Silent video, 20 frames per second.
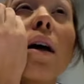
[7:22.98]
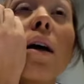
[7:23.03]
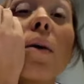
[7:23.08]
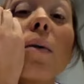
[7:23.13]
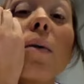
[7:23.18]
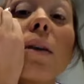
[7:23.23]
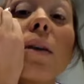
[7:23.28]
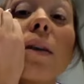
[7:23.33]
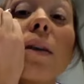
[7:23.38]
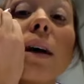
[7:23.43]

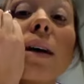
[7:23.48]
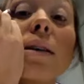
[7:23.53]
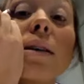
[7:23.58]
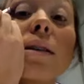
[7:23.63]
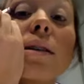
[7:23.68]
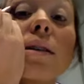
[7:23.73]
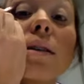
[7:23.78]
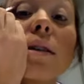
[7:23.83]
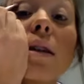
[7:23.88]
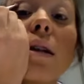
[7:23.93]
with
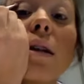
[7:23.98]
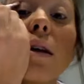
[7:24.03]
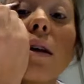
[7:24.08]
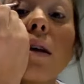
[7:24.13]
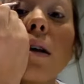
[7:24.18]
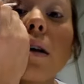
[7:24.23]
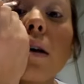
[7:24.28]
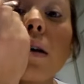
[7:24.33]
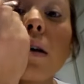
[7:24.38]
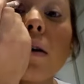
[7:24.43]
this,
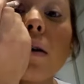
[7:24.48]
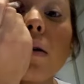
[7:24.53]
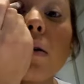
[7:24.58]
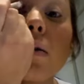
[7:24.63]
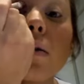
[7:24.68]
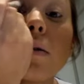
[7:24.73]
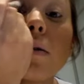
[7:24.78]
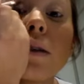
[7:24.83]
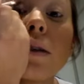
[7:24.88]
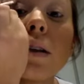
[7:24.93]

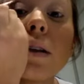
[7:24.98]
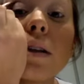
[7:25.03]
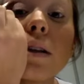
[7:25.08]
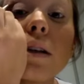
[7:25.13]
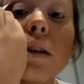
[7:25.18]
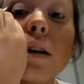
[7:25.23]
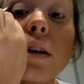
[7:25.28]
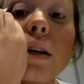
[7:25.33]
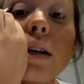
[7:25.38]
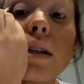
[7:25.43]
only in
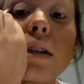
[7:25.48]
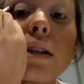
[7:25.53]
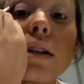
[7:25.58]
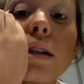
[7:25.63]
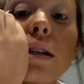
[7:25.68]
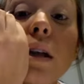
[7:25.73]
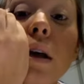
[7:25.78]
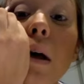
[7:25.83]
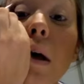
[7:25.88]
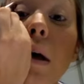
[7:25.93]
the crease.
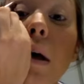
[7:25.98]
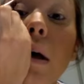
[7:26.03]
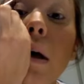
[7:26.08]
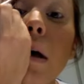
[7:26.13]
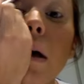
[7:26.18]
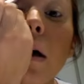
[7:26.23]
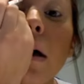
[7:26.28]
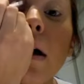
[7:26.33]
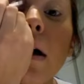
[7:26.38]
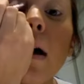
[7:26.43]

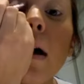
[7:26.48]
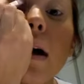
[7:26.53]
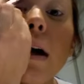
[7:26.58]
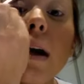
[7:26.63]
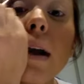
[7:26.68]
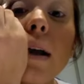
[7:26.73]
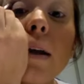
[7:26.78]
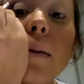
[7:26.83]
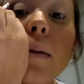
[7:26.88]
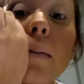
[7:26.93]

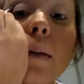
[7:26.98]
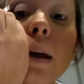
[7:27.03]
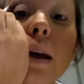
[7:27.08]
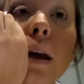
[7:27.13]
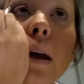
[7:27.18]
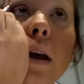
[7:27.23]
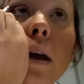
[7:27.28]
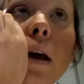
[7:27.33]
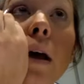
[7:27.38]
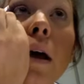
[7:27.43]
And it can
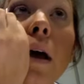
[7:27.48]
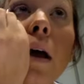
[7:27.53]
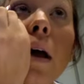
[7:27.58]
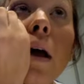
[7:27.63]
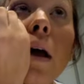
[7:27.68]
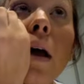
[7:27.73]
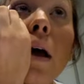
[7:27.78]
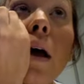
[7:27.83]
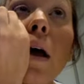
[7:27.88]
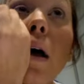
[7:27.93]
be
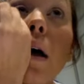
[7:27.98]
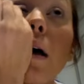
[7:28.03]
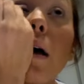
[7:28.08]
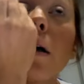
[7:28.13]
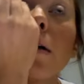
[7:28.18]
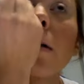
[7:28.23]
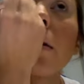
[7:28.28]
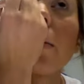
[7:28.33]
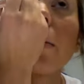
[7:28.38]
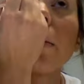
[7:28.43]

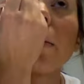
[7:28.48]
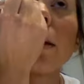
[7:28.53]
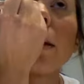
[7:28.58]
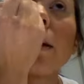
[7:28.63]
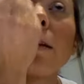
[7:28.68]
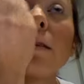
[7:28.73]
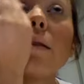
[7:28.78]
a little bit